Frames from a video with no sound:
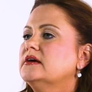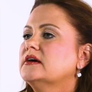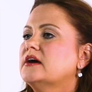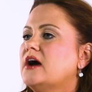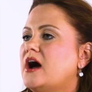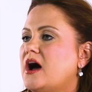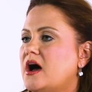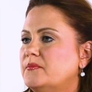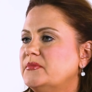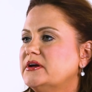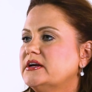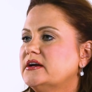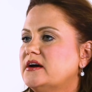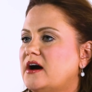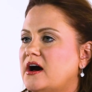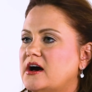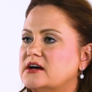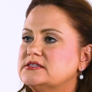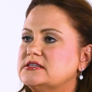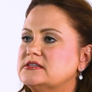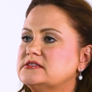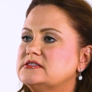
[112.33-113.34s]
Common
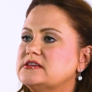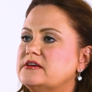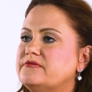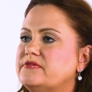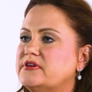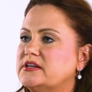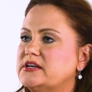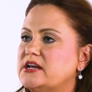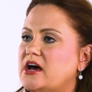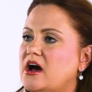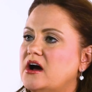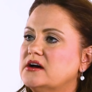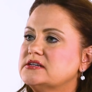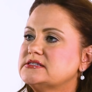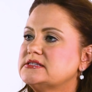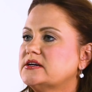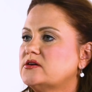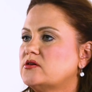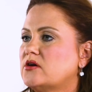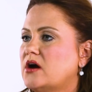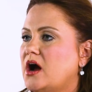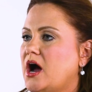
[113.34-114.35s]
causes of
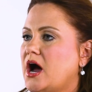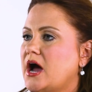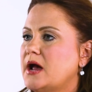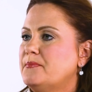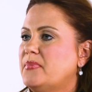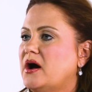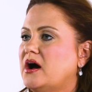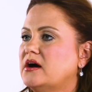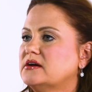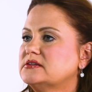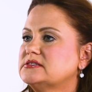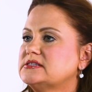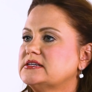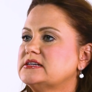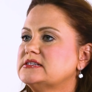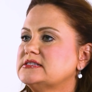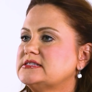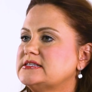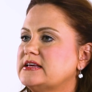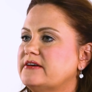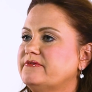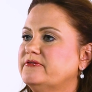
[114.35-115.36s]
anoxic or hypoxic
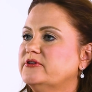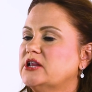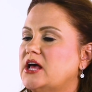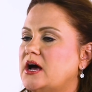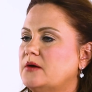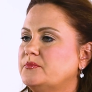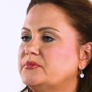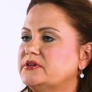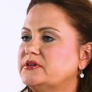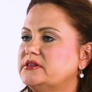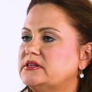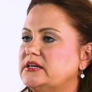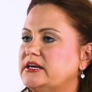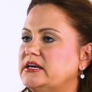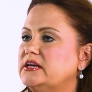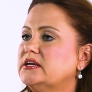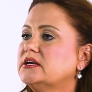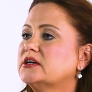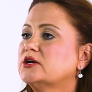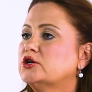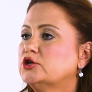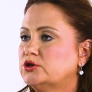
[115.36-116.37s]

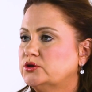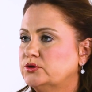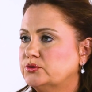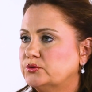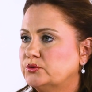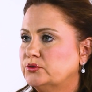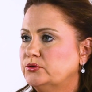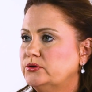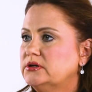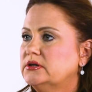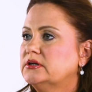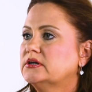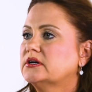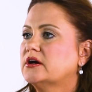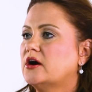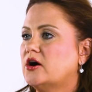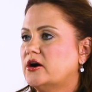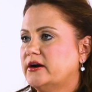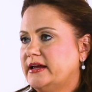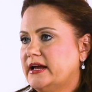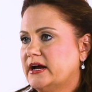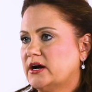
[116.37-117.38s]
encephalopathy include
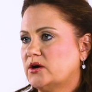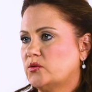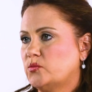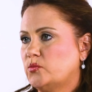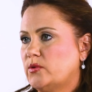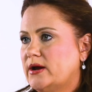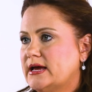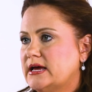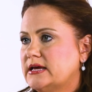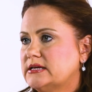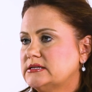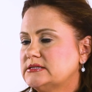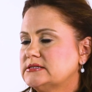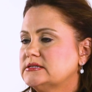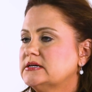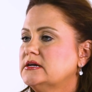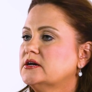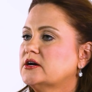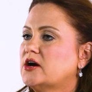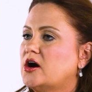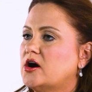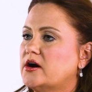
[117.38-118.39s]
cardiac arrest,
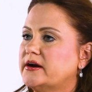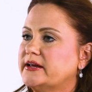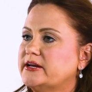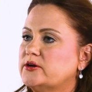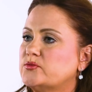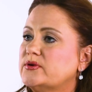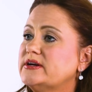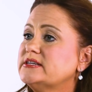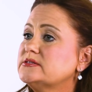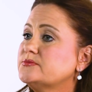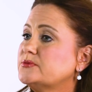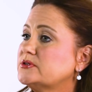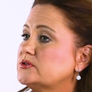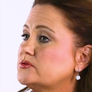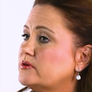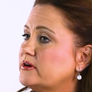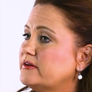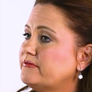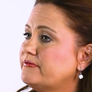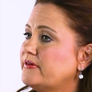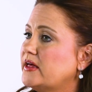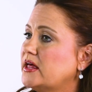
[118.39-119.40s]

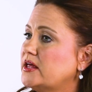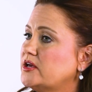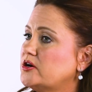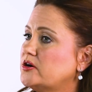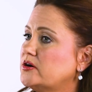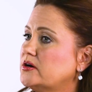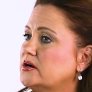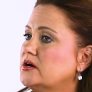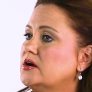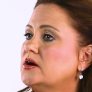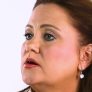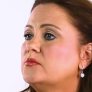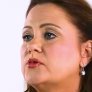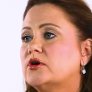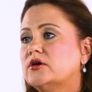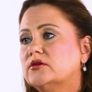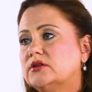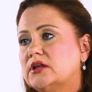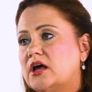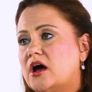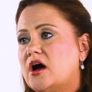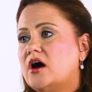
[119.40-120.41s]
cardiorespiratory failure,
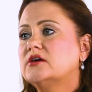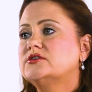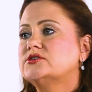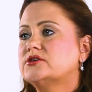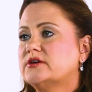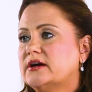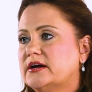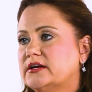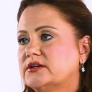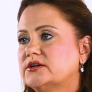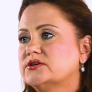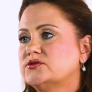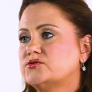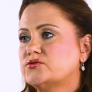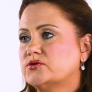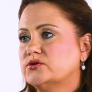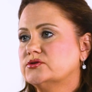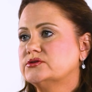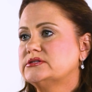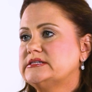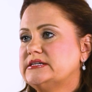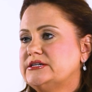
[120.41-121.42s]
prolonged or
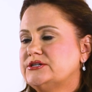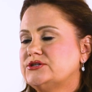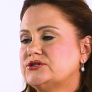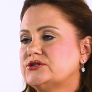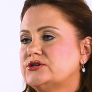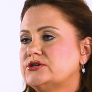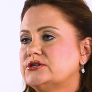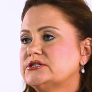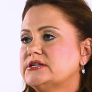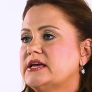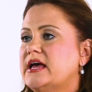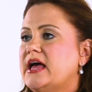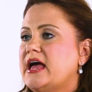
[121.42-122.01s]
uncontrolled seizures,